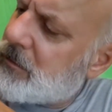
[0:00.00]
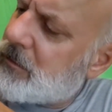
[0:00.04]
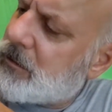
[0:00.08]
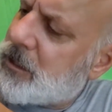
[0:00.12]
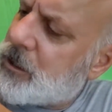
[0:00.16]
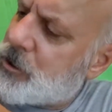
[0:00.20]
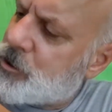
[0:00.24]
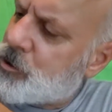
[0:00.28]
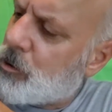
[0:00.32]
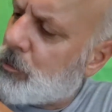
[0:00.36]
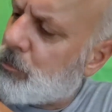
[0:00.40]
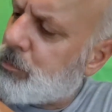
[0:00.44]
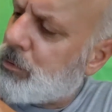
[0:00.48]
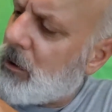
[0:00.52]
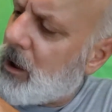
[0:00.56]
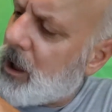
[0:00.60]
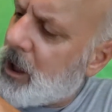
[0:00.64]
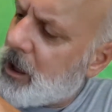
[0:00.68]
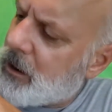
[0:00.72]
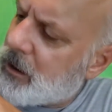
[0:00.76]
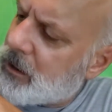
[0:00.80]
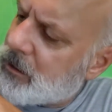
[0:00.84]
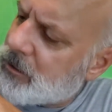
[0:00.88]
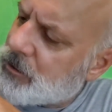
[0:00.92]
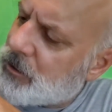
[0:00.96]
digital
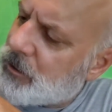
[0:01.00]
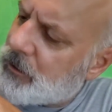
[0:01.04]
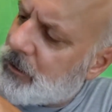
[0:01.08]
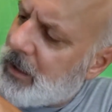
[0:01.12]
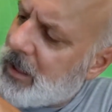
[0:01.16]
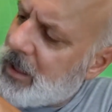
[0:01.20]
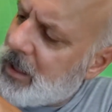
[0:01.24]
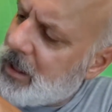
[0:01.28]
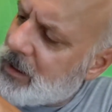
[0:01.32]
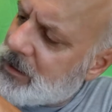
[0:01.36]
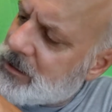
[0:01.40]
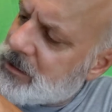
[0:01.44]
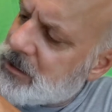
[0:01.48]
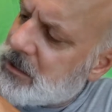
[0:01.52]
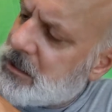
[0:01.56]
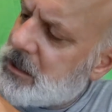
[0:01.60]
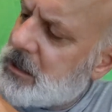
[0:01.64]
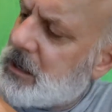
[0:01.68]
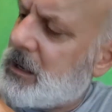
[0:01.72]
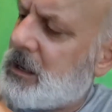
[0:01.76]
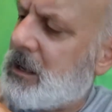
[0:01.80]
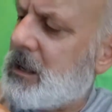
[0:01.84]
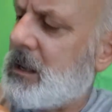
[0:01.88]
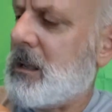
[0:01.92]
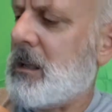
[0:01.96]
products on
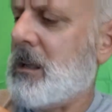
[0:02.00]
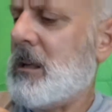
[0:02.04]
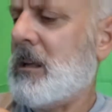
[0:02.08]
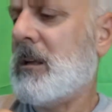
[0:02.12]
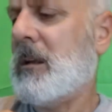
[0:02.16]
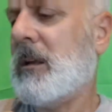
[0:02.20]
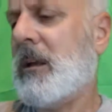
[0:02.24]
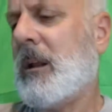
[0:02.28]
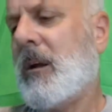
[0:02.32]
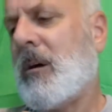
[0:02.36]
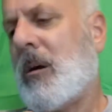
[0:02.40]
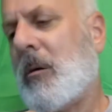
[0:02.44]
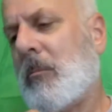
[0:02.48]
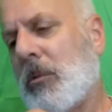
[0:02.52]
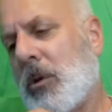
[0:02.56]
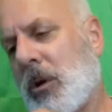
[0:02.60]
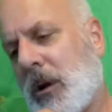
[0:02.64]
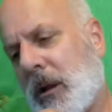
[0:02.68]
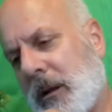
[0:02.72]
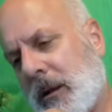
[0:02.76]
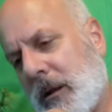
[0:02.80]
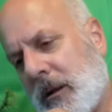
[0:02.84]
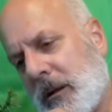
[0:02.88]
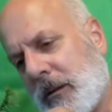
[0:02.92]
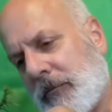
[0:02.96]
Etsy. I'm
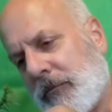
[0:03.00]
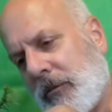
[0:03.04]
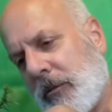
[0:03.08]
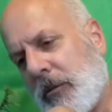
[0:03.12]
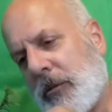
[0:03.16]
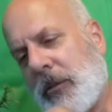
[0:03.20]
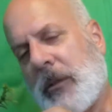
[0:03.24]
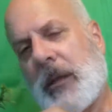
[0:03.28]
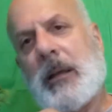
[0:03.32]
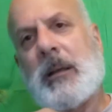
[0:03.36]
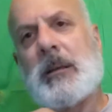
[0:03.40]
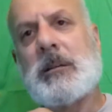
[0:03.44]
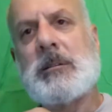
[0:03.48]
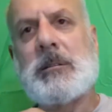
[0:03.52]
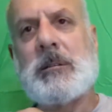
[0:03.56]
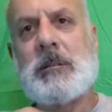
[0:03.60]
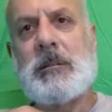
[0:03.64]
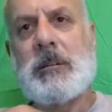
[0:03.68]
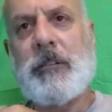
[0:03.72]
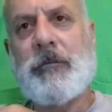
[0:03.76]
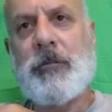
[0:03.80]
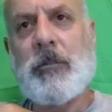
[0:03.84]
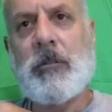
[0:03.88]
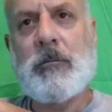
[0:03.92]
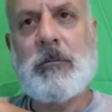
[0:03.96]
looking at different things,
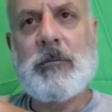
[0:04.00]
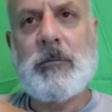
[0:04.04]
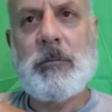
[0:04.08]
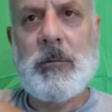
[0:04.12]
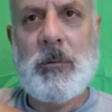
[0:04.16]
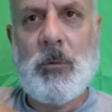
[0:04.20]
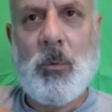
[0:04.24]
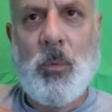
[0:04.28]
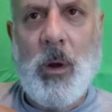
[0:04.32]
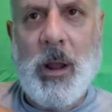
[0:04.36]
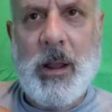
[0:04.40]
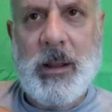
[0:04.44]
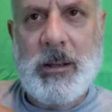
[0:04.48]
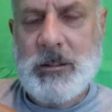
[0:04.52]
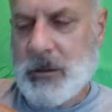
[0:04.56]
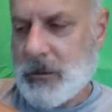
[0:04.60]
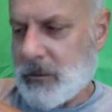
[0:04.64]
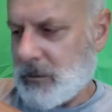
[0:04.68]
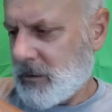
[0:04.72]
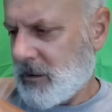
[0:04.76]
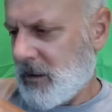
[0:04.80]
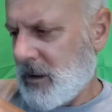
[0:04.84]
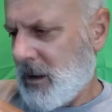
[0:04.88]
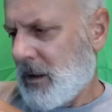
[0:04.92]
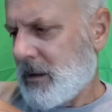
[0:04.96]
different ways to
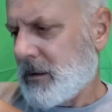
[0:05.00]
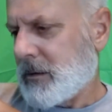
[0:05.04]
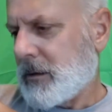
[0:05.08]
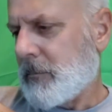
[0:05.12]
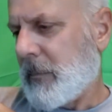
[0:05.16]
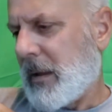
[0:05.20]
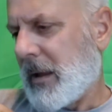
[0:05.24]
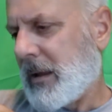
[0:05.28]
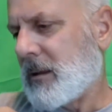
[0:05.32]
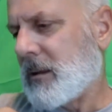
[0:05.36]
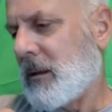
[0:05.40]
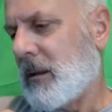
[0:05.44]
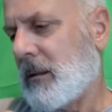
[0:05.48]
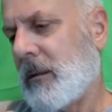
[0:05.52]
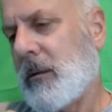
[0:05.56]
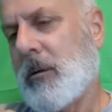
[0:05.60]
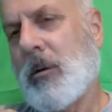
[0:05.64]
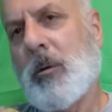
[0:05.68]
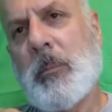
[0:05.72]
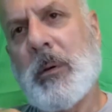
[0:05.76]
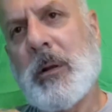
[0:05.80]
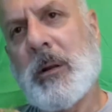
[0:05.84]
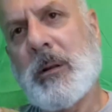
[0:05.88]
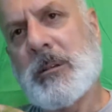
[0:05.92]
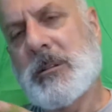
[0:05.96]
make a
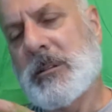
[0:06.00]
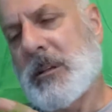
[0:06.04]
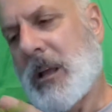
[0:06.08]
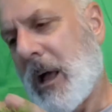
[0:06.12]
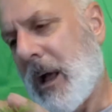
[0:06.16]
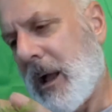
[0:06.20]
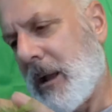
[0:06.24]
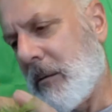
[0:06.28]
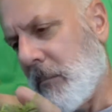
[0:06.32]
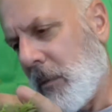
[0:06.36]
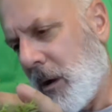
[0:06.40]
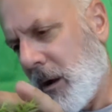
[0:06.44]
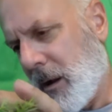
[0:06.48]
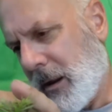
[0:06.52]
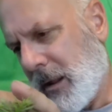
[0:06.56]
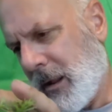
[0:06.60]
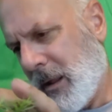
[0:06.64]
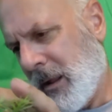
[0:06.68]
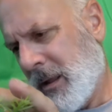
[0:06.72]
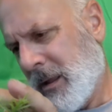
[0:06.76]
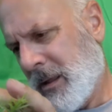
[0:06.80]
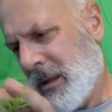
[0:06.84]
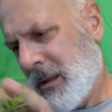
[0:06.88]
little bit of side money.